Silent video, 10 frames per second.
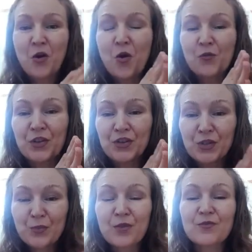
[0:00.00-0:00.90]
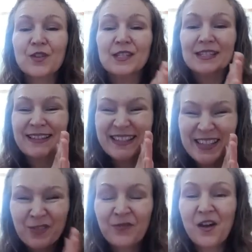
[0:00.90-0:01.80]
of the experience that
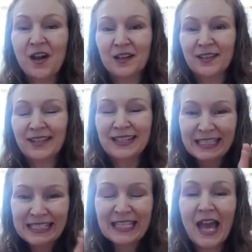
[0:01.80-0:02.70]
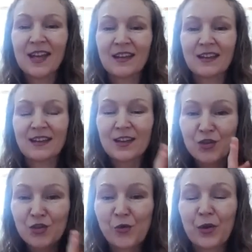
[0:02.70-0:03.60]
is fun and exciting
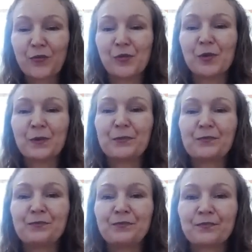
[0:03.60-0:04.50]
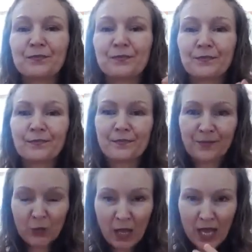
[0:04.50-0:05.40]
and joyful.
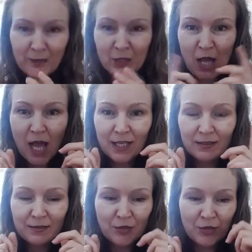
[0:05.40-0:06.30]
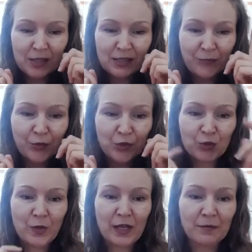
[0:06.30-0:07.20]
Okay, you got it? So that's the
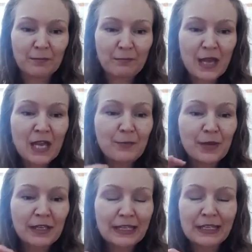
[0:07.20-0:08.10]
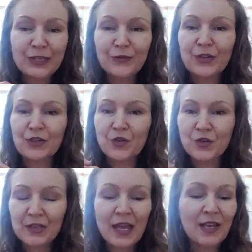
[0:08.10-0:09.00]
first one. Make believe and
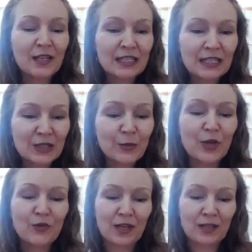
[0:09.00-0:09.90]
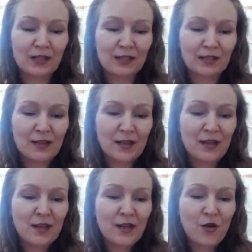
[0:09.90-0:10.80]
create an experience
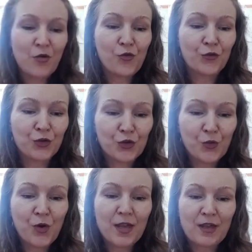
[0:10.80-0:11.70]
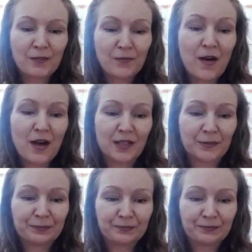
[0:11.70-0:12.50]
of joy and fun.